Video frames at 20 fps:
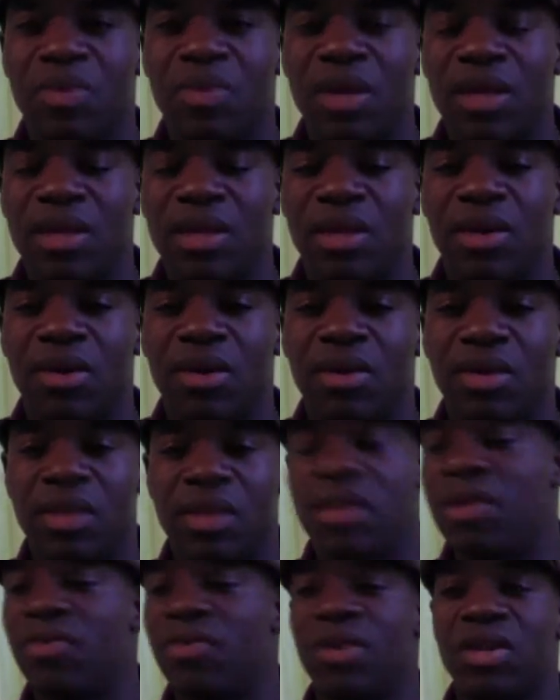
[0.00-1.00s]
So the
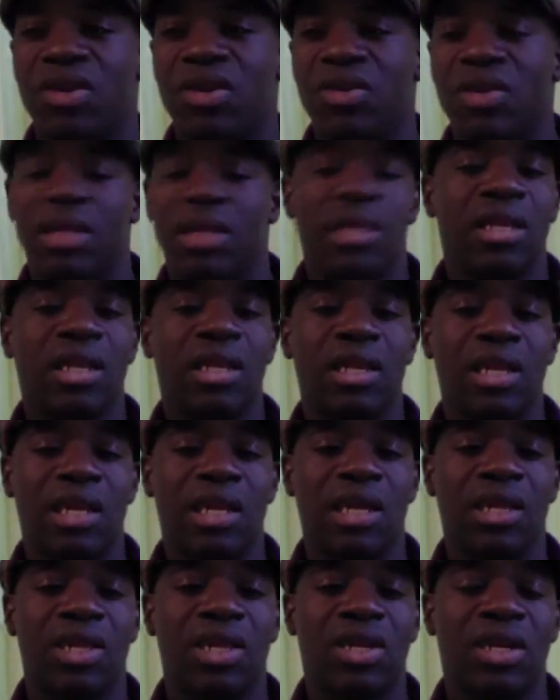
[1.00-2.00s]
secret to listening to
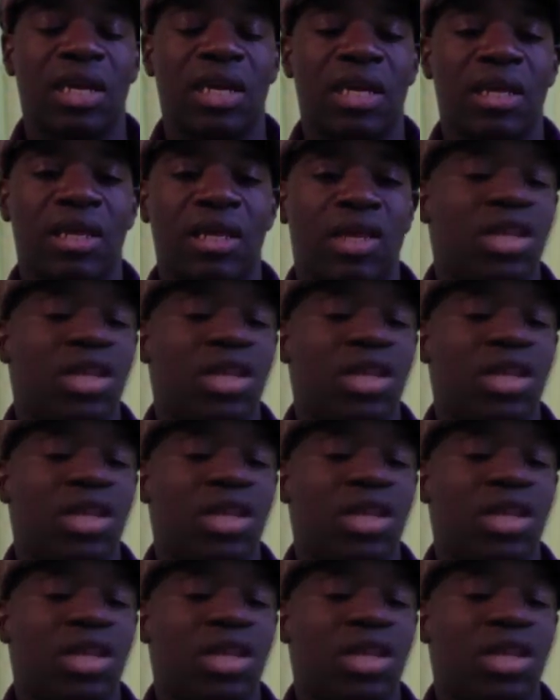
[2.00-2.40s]
English is